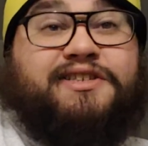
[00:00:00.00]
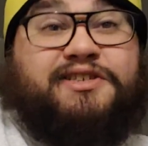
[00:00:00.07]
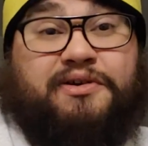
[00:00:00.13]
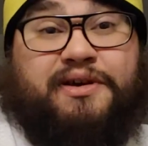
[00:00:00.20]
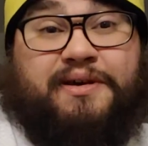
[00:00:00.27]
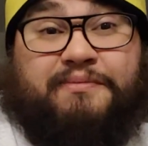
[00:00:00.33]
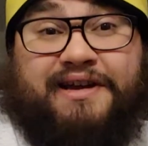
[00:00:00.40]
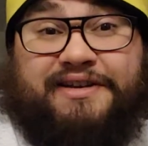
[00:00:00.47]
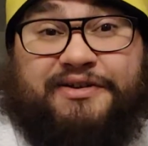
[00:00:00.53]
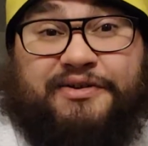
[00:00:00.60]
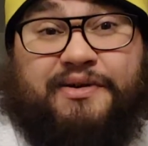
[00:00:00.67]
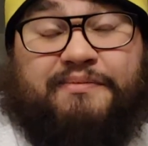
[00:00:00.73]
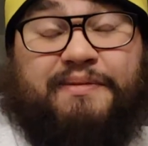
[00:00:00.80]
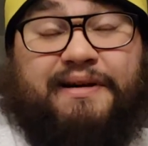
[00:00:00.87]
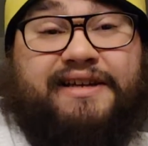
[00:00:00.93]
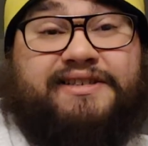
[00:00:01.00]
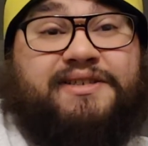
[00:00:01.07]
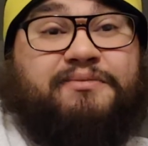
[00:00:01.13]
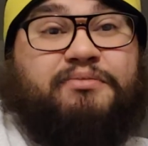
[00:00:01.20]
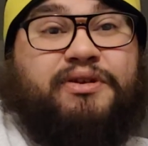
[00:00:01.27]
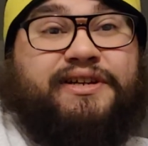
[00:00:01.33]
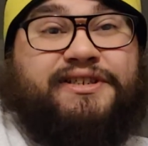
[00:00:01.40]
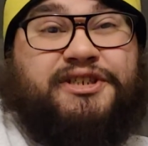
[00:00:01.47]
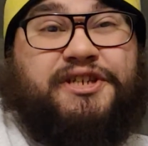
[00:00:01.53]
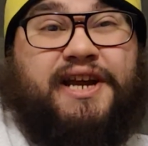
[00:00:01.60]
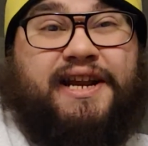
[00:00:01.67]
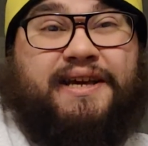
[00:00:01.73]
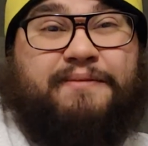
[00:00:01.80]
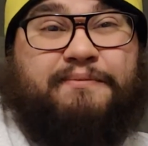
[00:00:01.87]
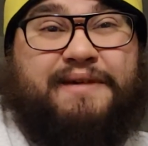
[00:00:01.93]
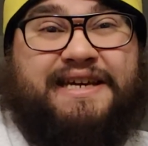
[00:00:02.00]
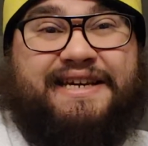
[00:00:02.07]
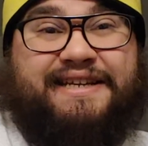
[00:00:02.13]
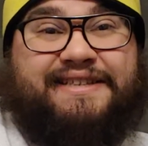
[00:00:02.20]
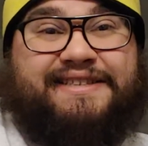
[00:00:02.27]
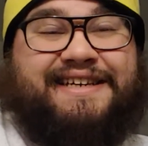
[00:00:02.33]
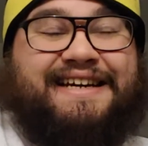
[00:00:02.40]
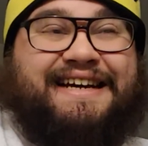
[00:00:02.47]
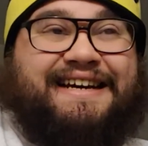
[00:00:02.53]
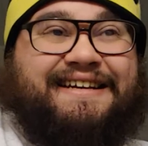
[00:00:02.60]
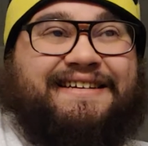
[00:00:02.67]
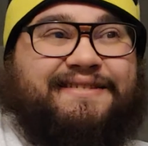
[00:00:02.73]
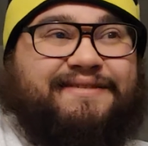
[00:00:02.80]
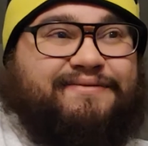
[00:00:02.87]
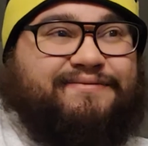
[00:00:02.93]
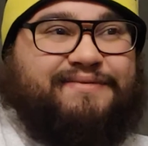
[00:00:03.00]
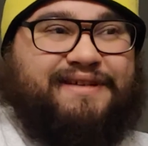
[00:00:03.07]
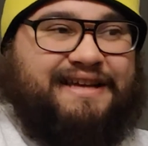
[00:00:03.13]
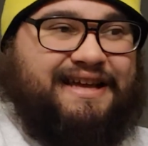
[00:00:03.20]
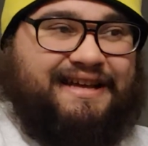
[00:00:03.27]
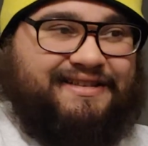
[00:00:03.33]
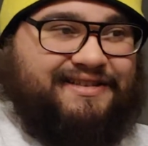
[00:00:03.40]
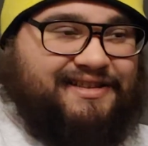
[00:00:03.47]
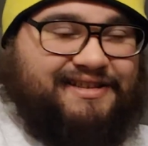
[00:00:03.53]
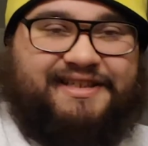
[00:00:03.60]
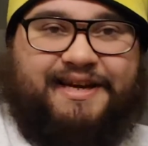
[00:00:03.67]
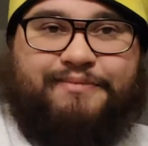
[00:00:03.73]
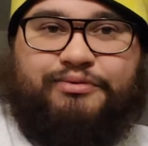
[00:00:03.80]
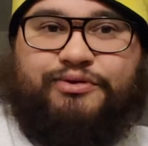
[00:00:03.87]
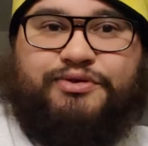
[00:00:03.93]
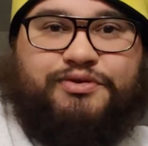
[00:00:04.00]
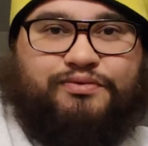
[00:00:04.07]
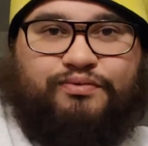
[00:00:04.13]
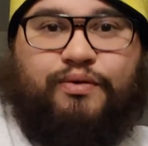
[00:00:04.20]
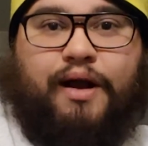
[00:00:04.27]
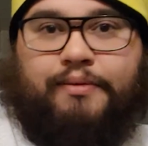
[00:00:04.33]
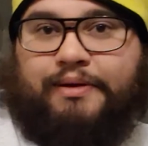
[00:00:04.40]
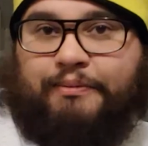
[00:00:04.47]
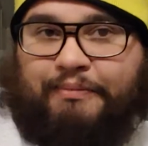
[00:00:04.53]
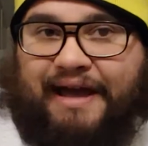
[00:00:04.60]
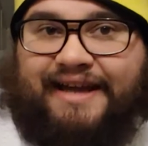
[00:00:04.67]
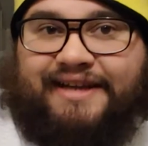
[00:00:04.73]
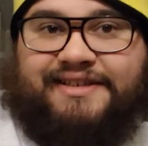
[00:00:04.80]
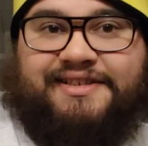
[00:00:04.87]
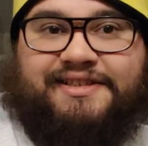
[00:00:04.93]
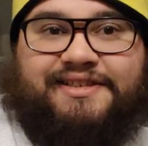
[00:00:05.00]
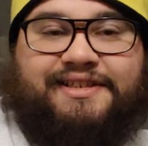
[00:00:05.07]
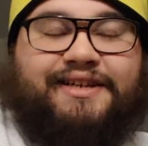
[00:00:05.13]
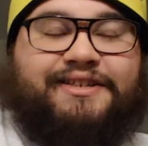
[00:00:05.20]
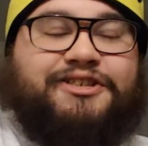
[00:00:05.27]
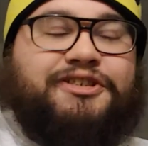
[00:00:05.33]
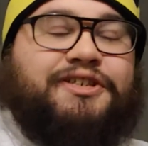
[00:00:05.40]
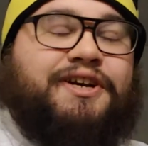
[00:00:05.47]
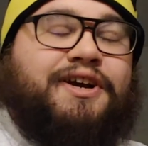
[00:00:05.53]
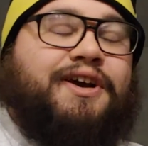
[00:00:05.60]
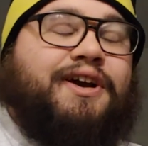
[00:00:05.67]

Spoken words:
so he might do it by some pretty shady means, as examples, robbing banks and such,